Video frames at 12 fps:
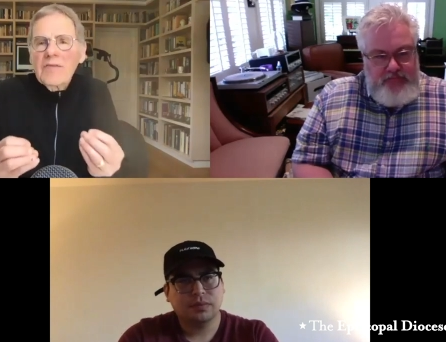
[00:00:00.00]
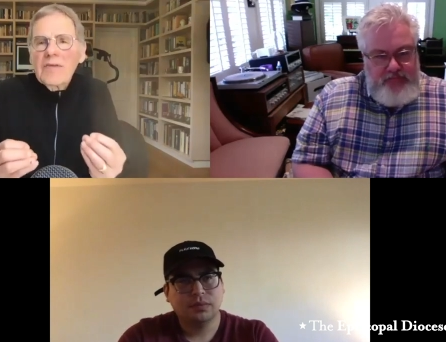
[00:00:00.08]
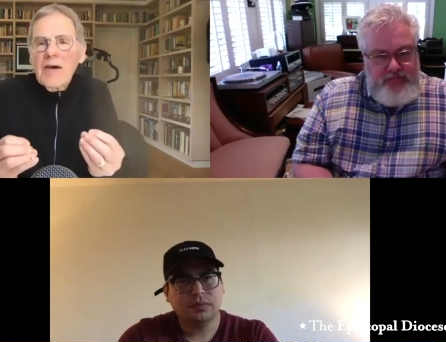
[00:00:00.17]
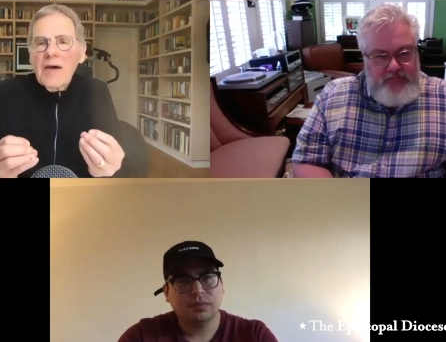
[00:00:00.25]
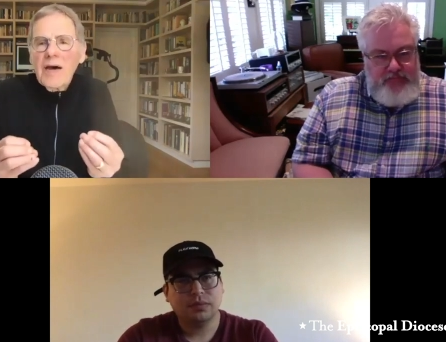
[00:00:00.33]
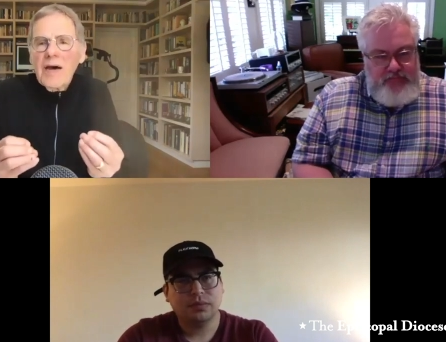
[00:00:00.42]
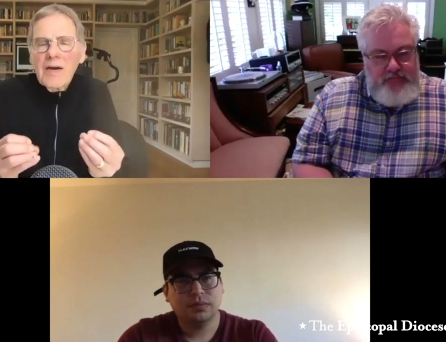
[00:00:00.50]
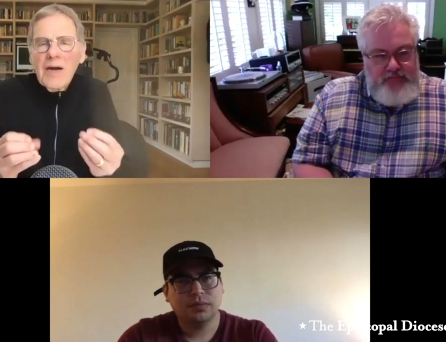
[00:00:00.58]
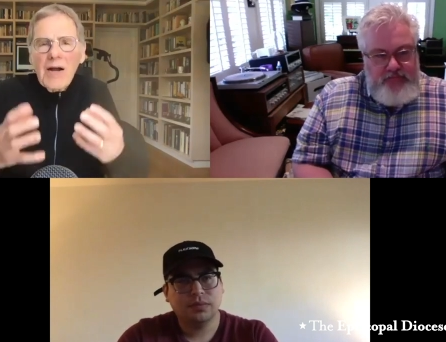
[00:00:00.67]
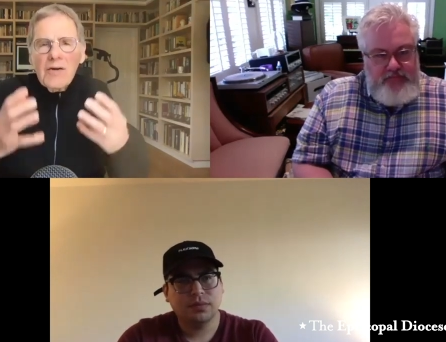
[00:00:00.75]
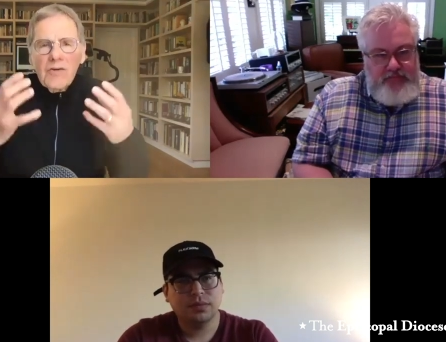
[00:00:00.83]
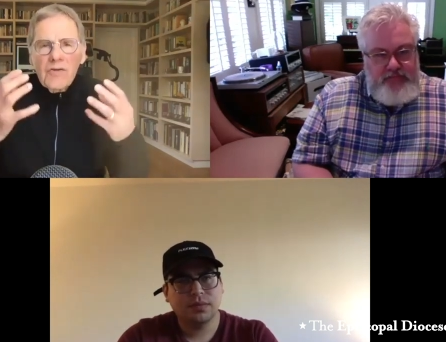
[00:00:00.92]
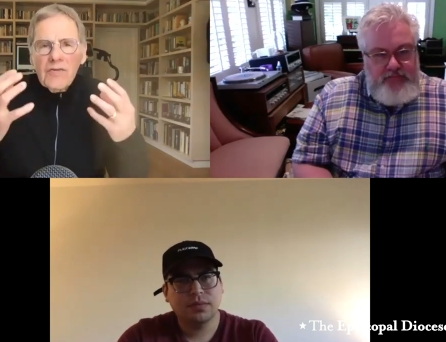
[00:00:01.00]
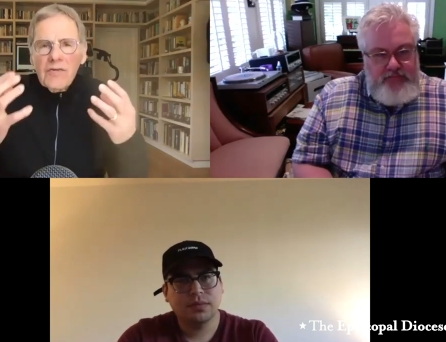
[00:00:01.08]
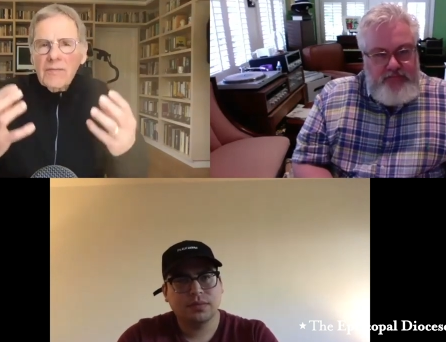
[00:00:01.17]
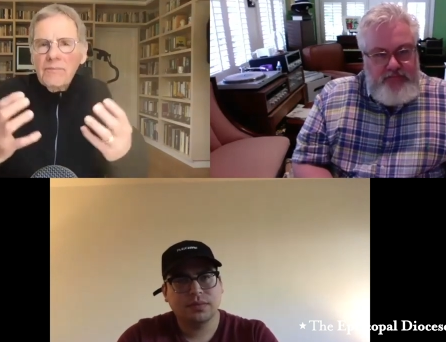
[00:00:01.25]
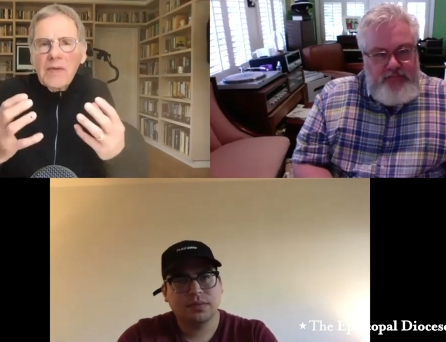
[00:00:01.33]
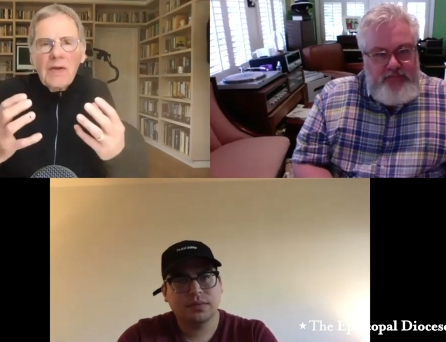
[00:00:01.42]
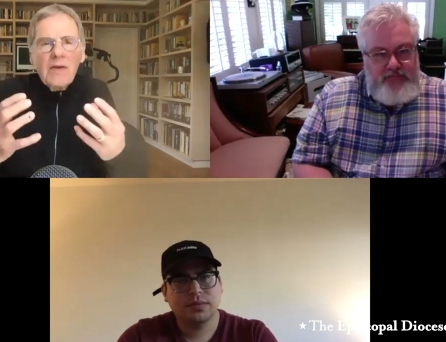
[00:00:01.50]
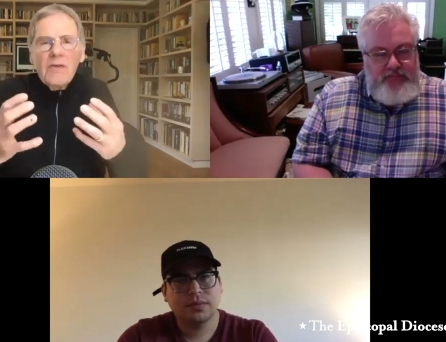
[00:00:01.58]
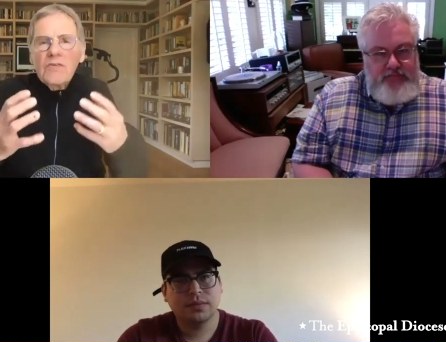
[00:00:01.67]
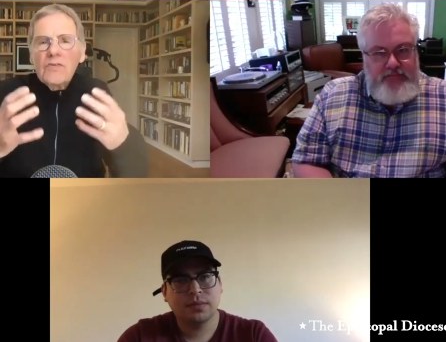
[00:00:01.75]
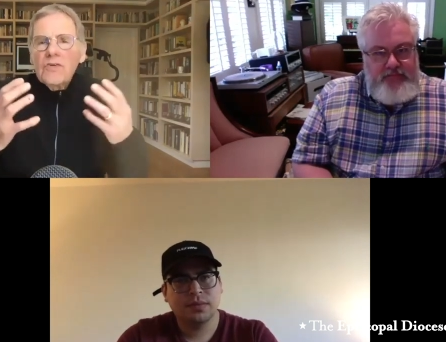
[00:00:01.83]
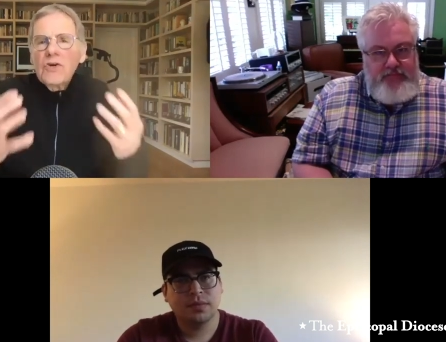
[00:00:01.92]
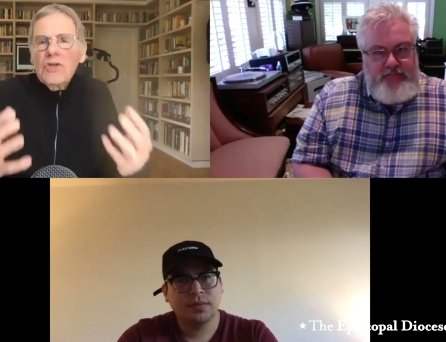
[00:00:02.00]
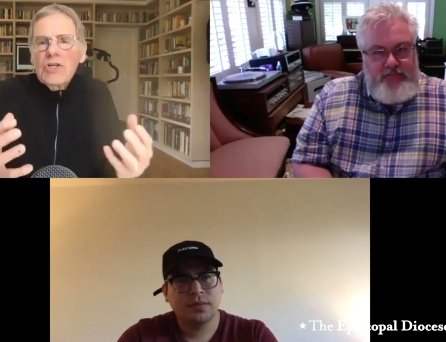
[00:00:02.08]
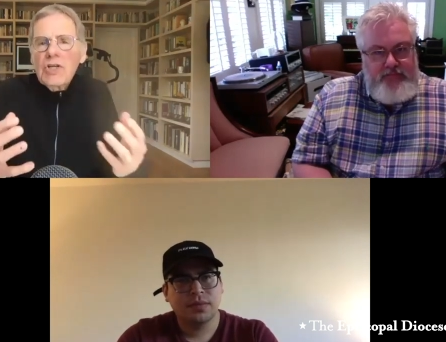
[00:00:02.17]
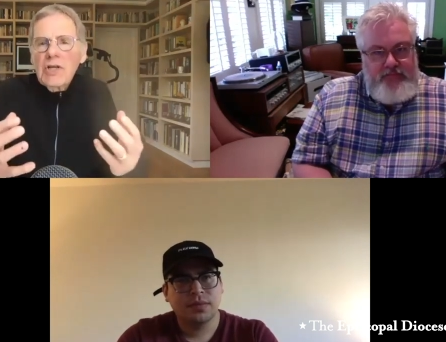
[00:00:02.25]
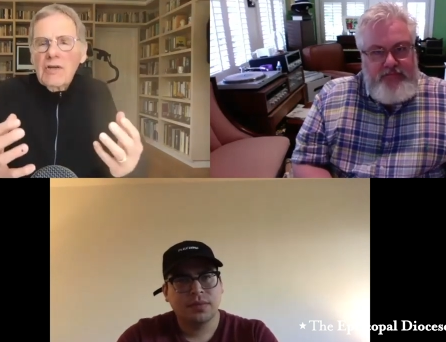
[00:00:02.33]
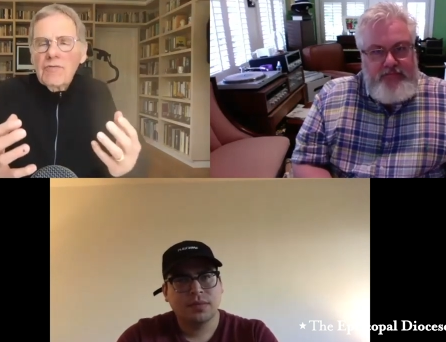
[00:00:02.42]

Speaker 1: uh, are just searching for